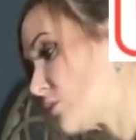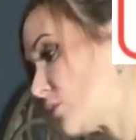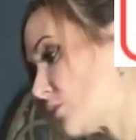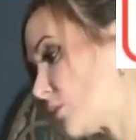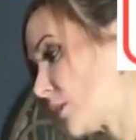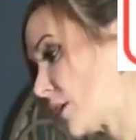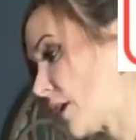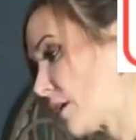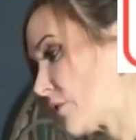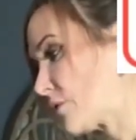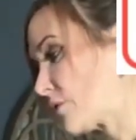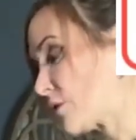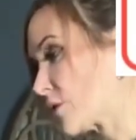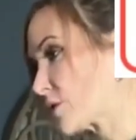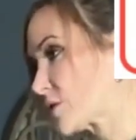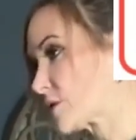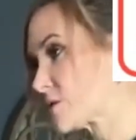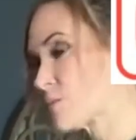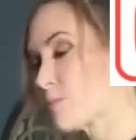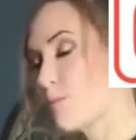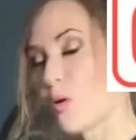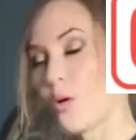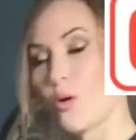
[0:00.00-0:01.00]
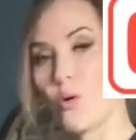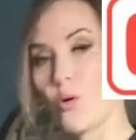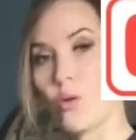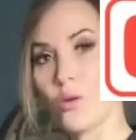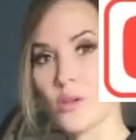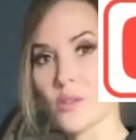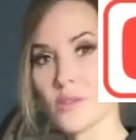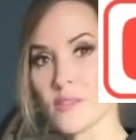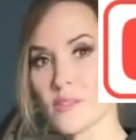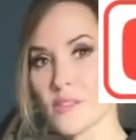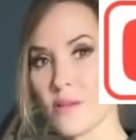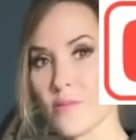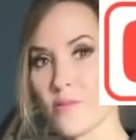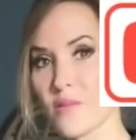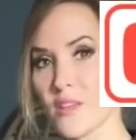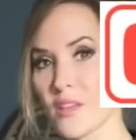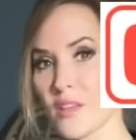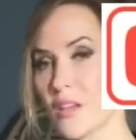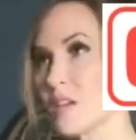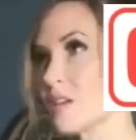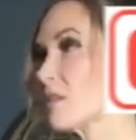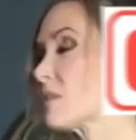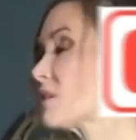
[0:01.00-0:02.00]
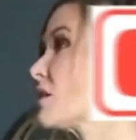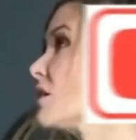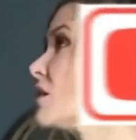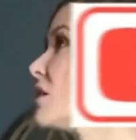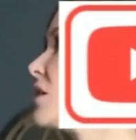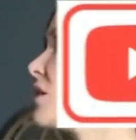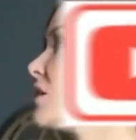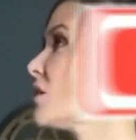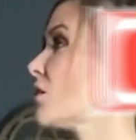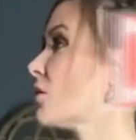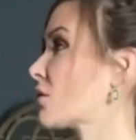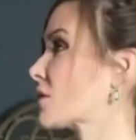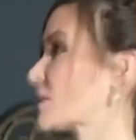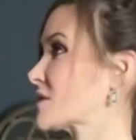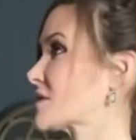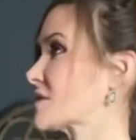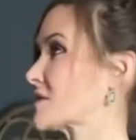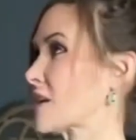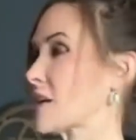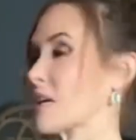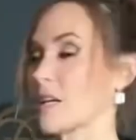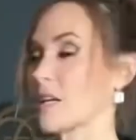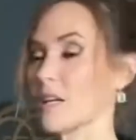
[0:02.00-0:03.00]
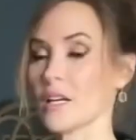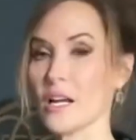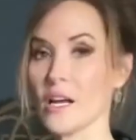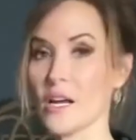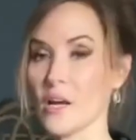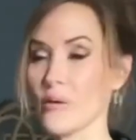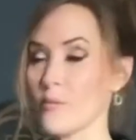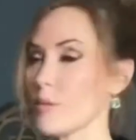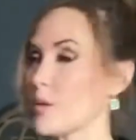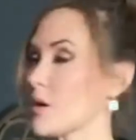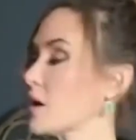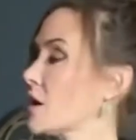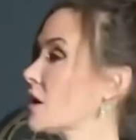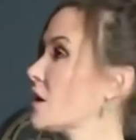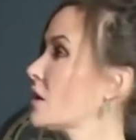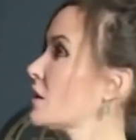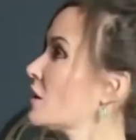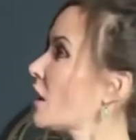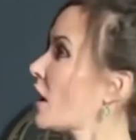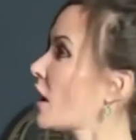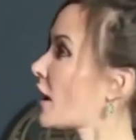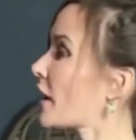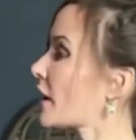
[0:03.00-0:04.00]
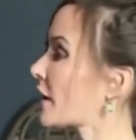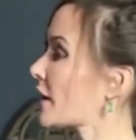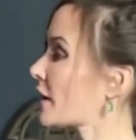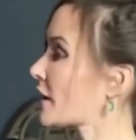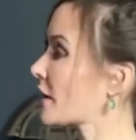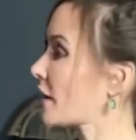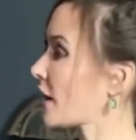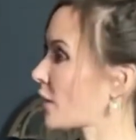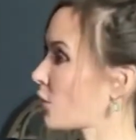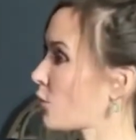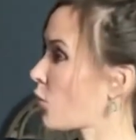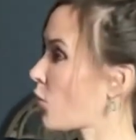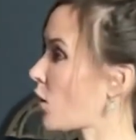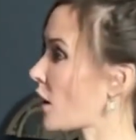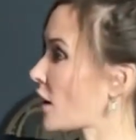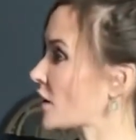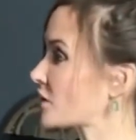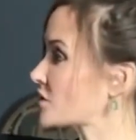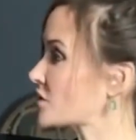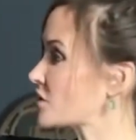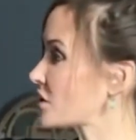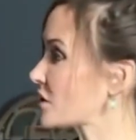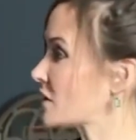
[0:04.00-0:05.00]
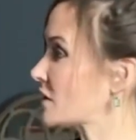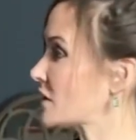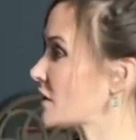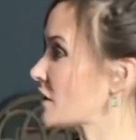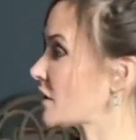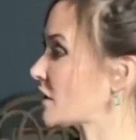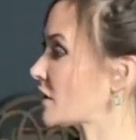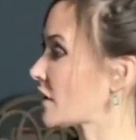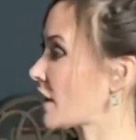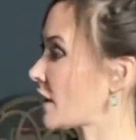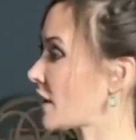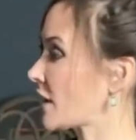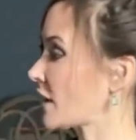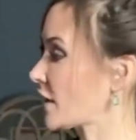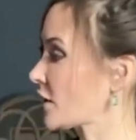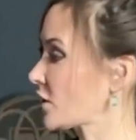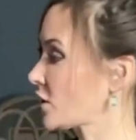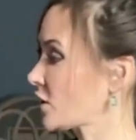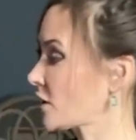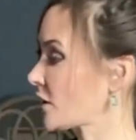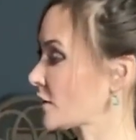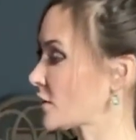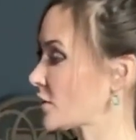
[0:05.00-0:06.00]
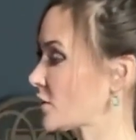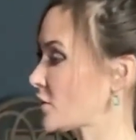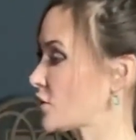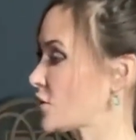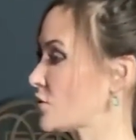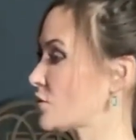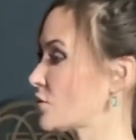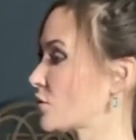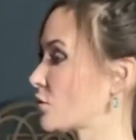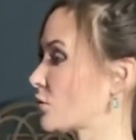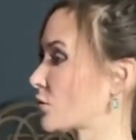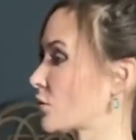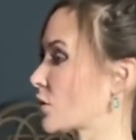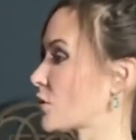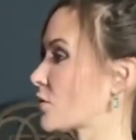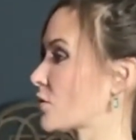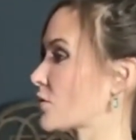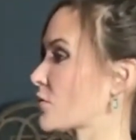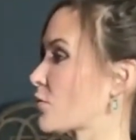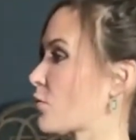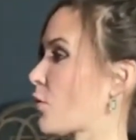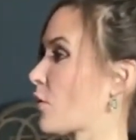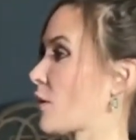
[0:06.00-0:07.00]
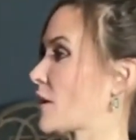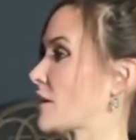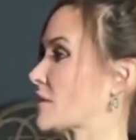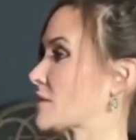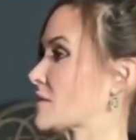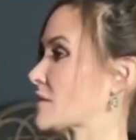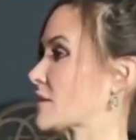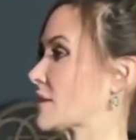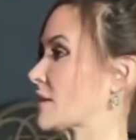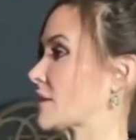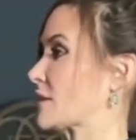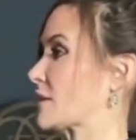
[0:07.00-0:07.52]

when I first pole something or stake it up. I watch it and I look at the new growth points. Like